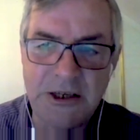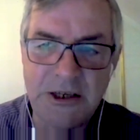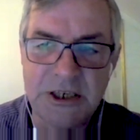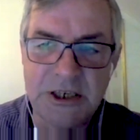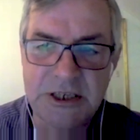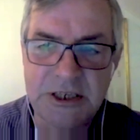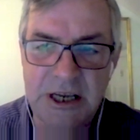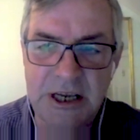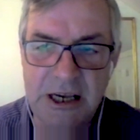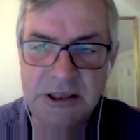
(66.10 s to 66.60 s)

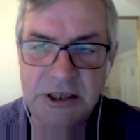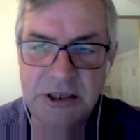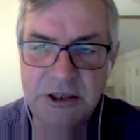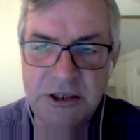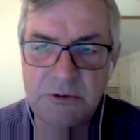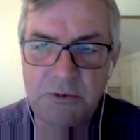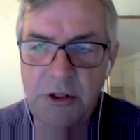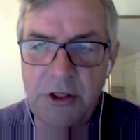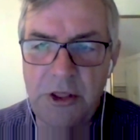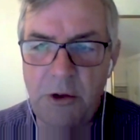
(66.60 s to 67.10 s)
exercise
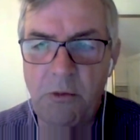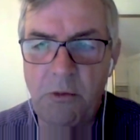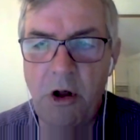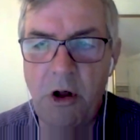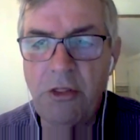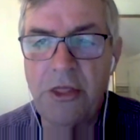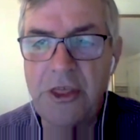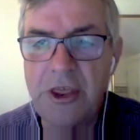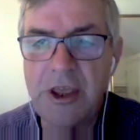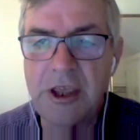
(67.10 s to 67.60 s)
is the
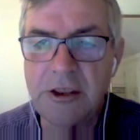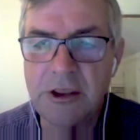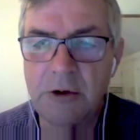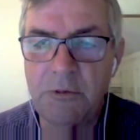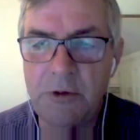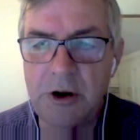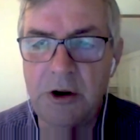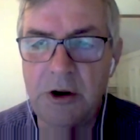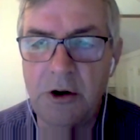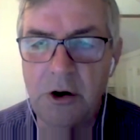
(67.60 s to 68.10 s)
one thing
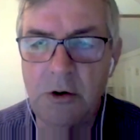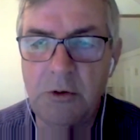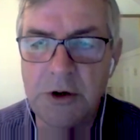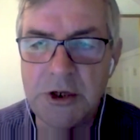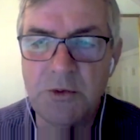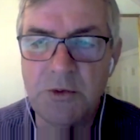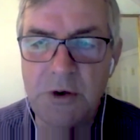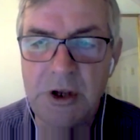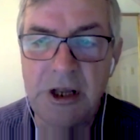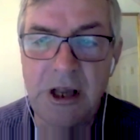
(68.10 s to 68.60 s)
that we know
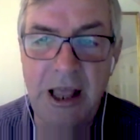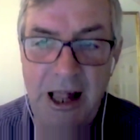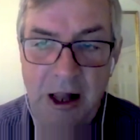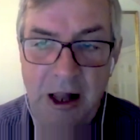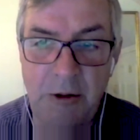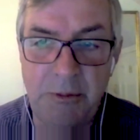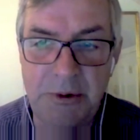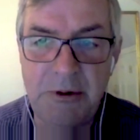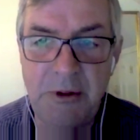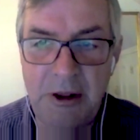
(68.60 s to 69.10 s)
which will
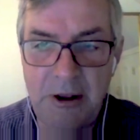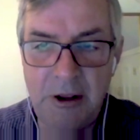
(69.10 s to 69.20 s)
help.